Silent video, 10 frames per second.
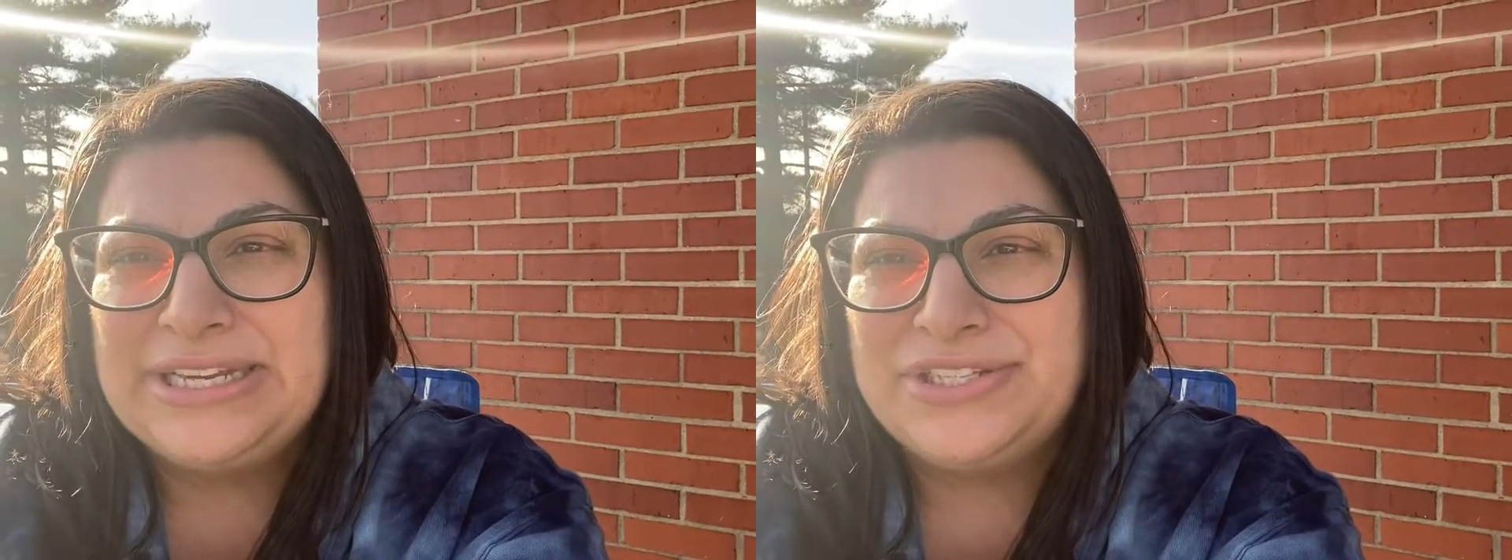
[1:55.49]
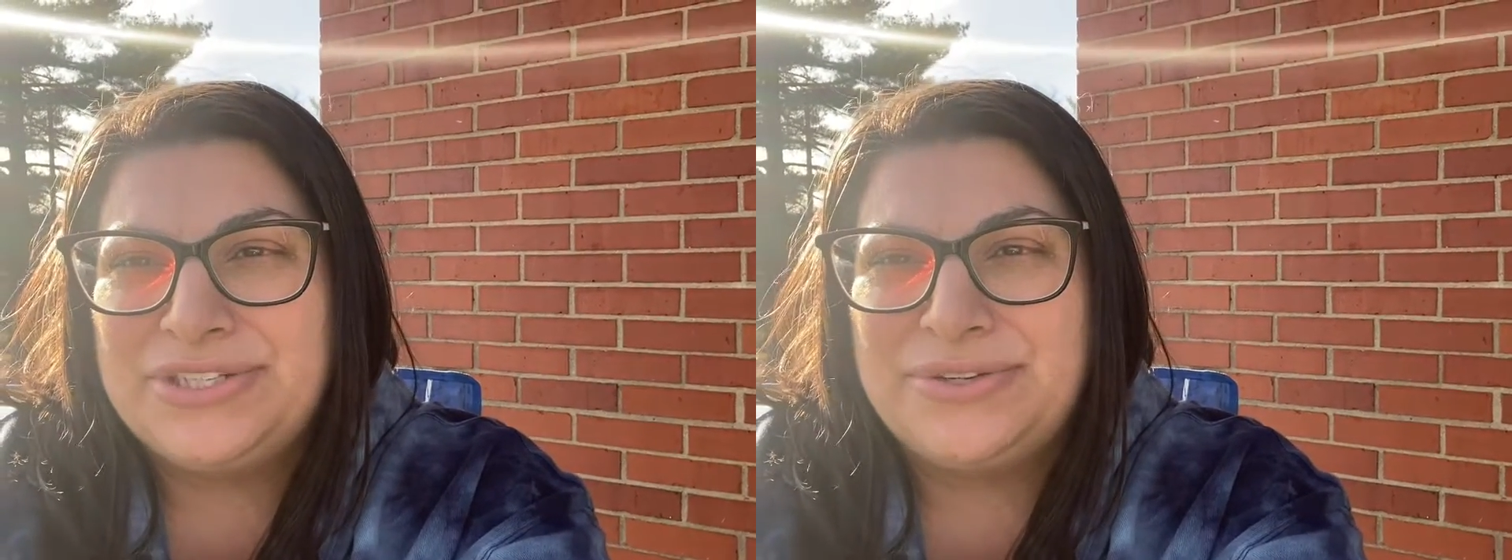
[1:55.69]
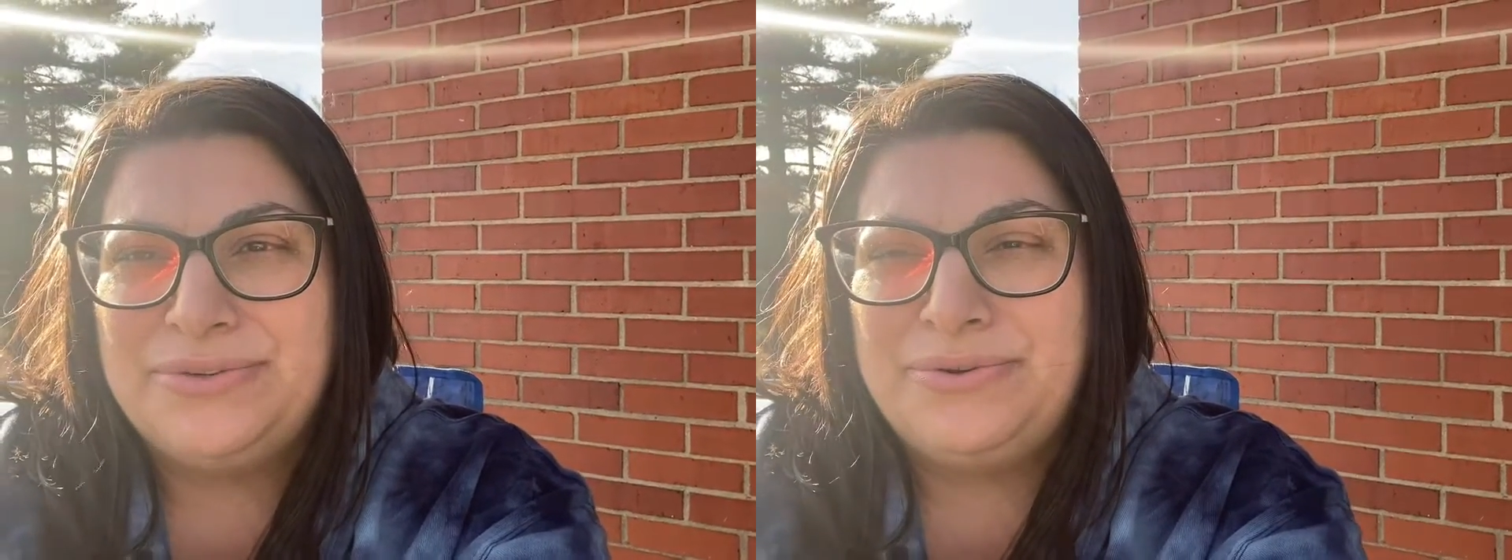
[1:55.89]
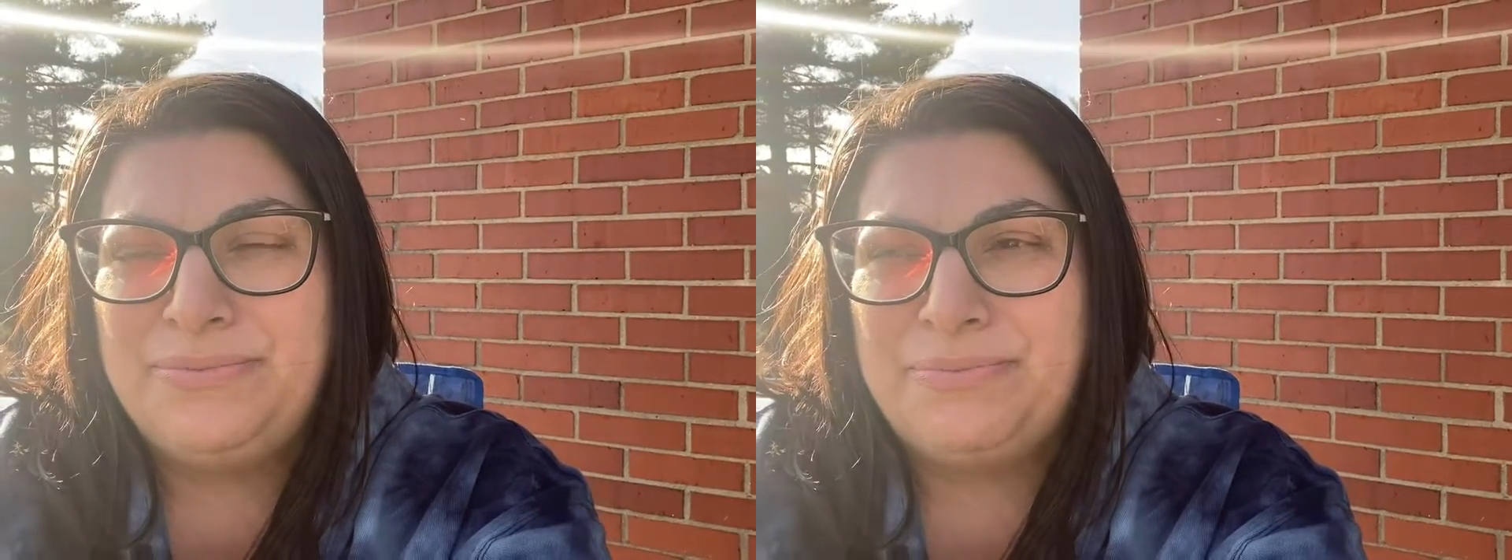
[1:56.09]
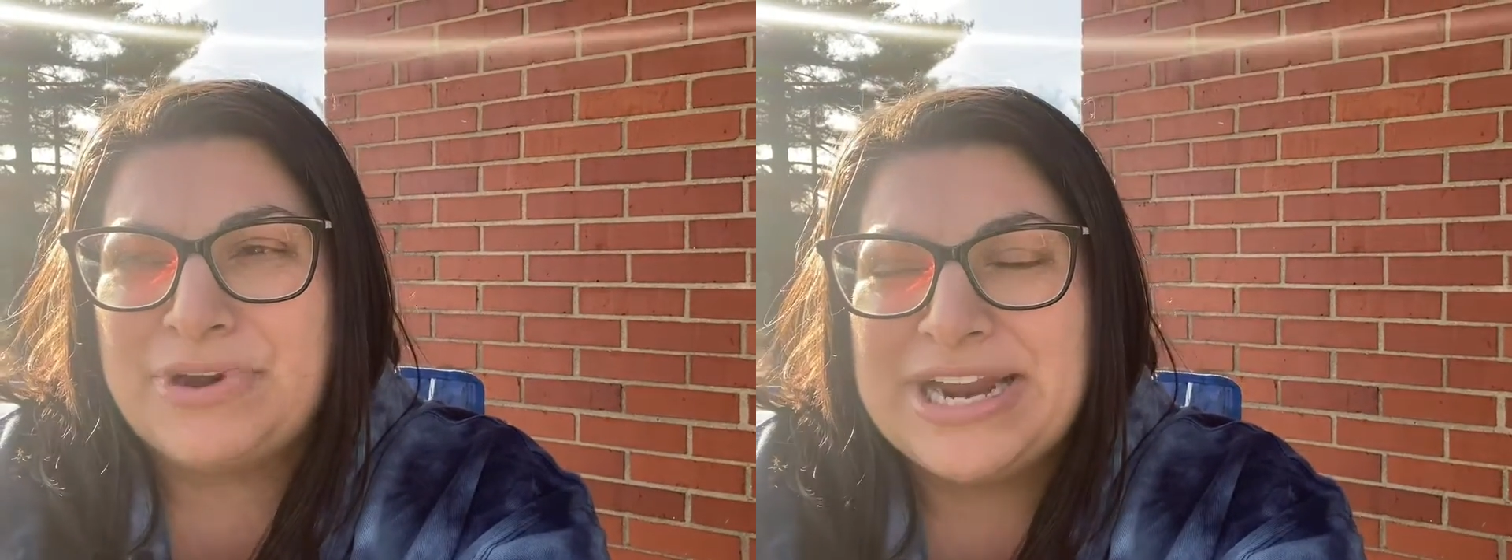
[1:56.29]
do
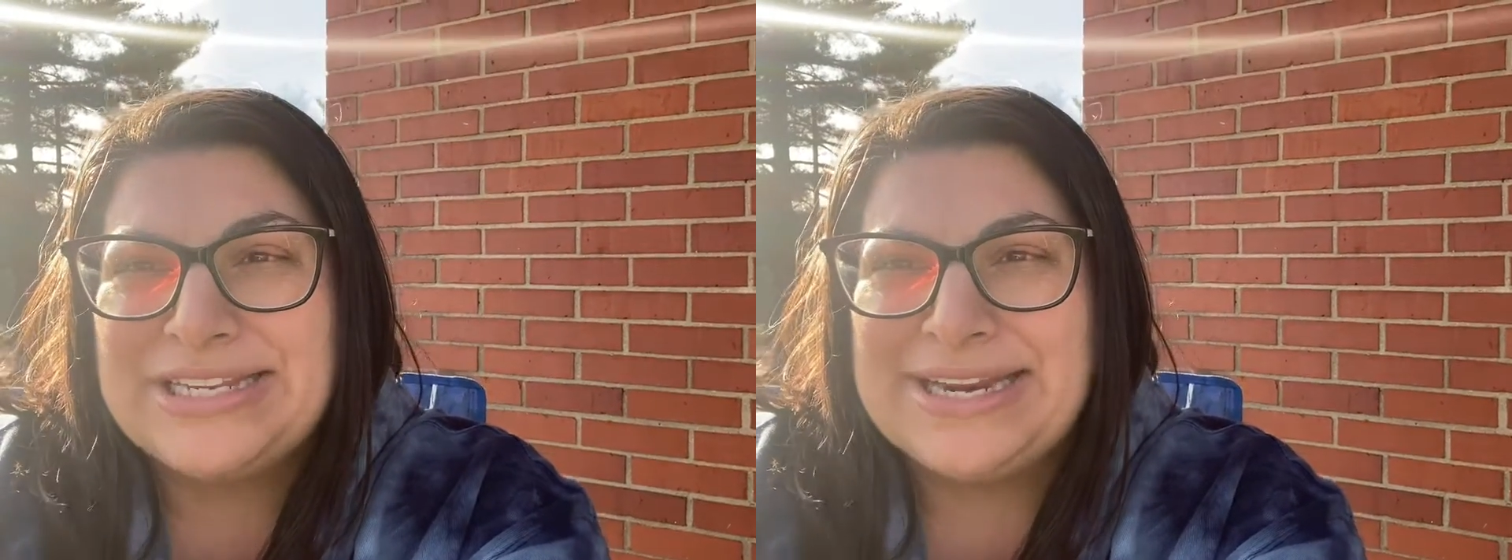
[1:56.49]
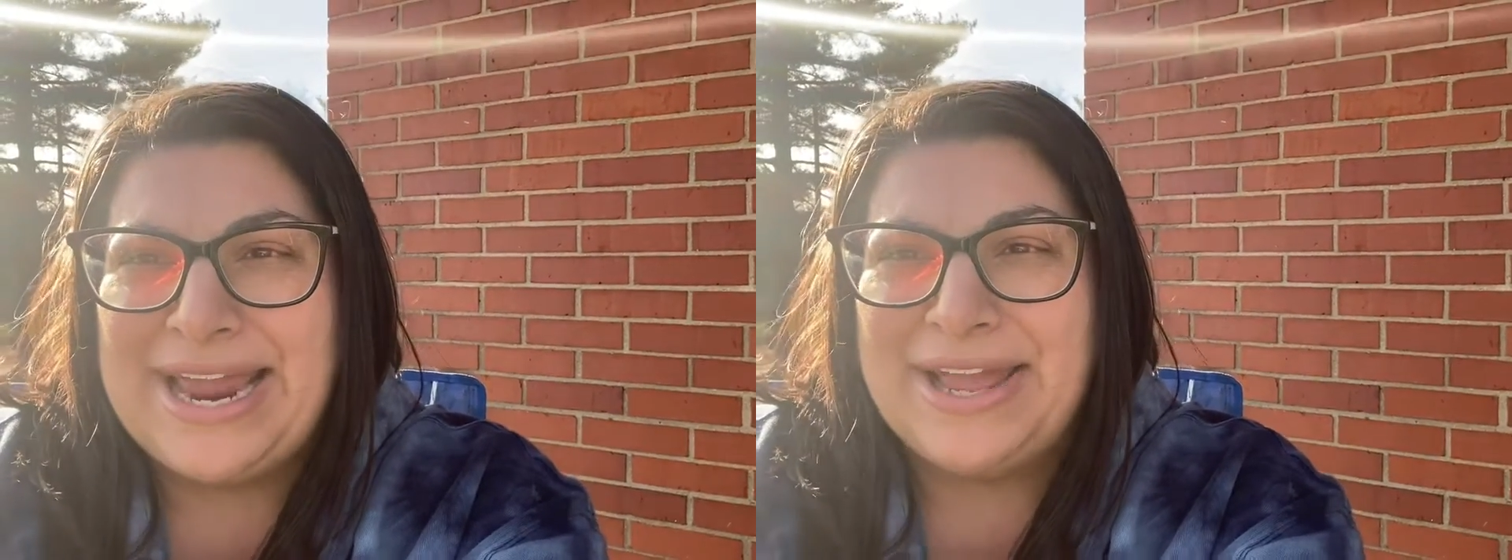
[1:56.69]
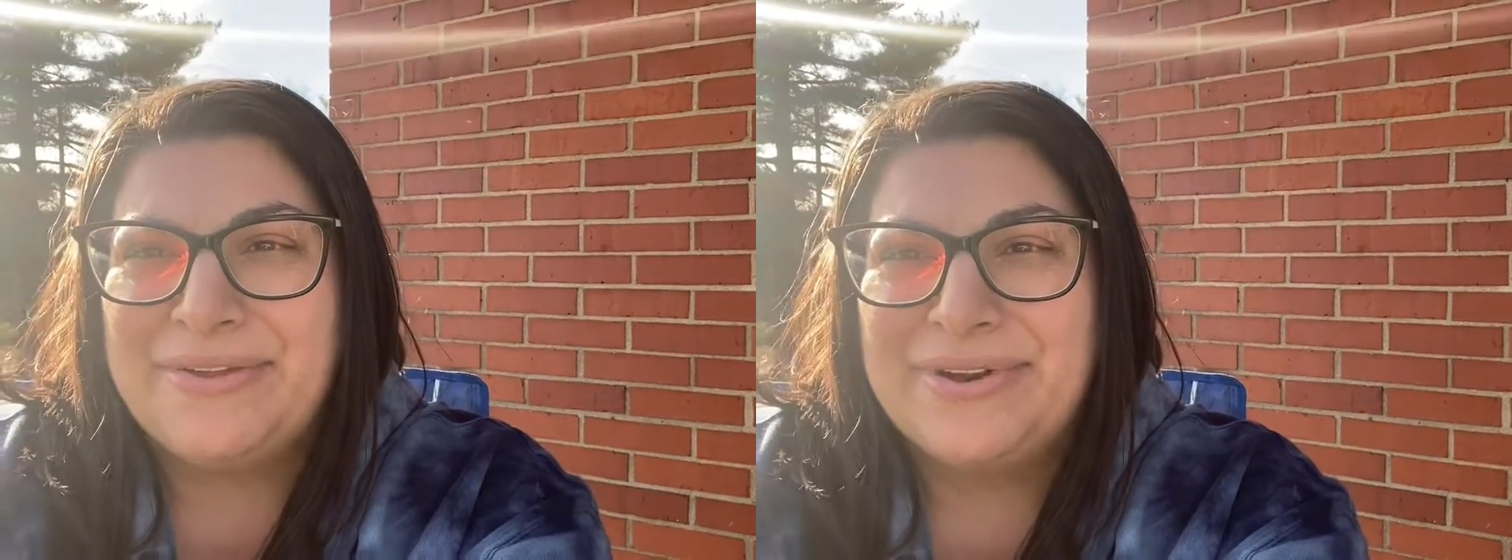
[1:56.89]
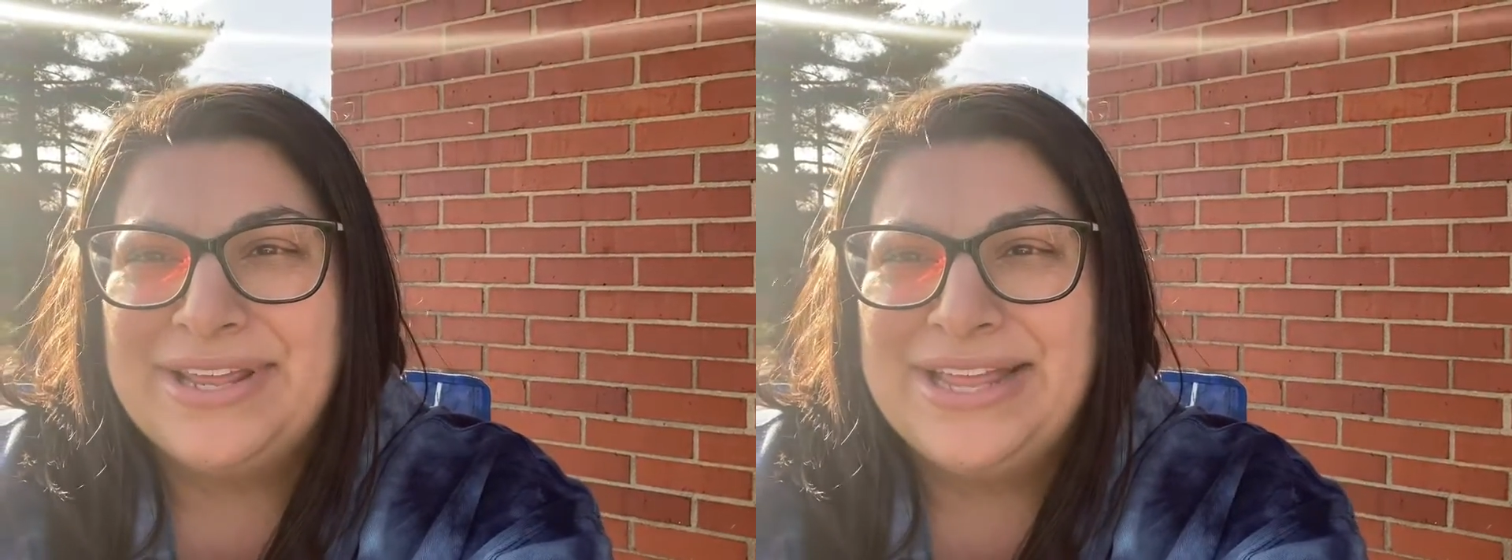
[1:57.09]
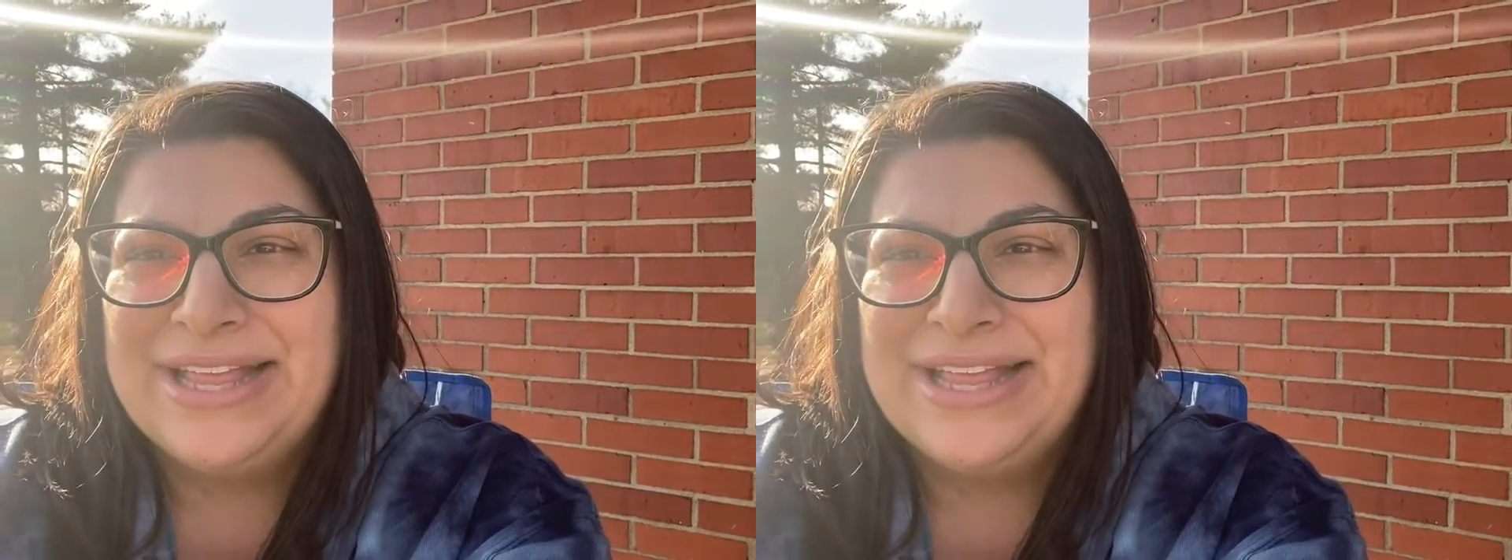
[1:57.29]
break down,